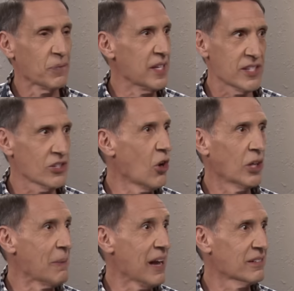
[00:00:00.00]
This is
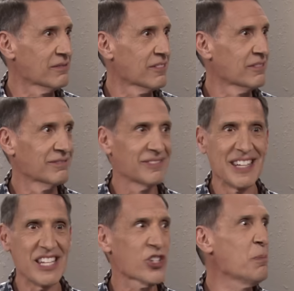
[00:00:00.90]
all about
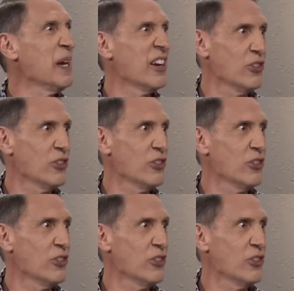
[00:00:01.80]
it should be